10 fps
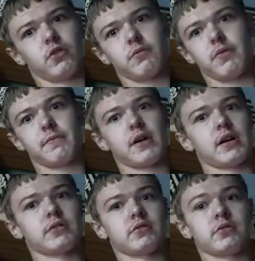Robot
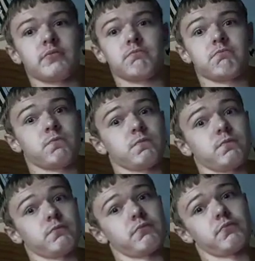Man
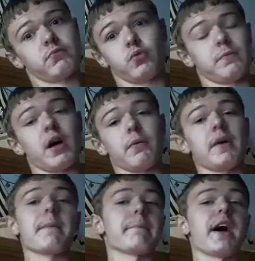or
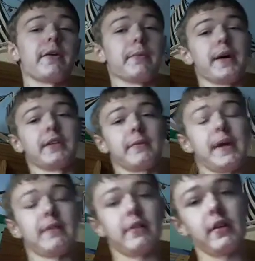Metal Man,
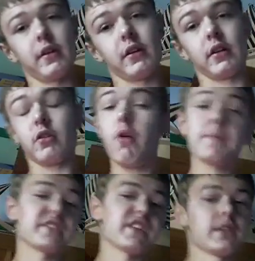man. You
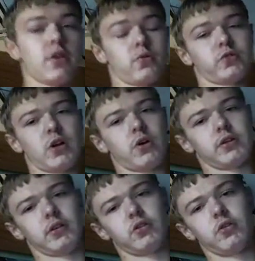won't be seeing those
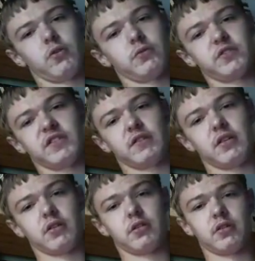kind of dudes
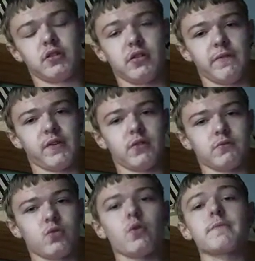in the
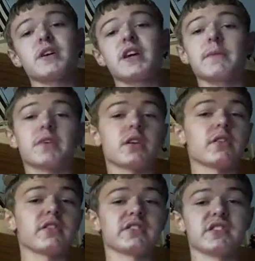film, or me,
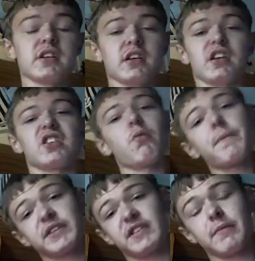because you
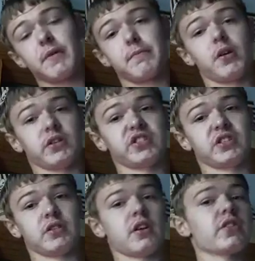won't be seeing me
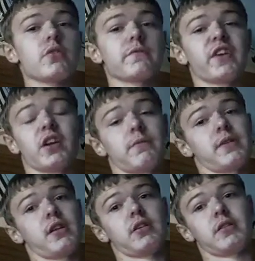much in. I don't think
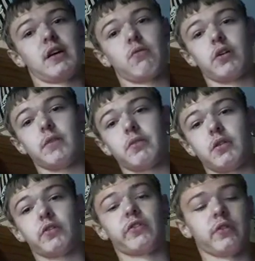I'll be in it that way,
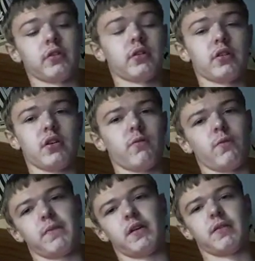because I
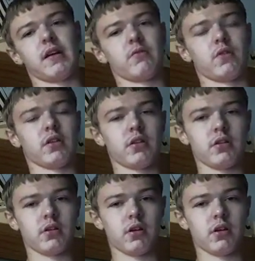won't be in that way.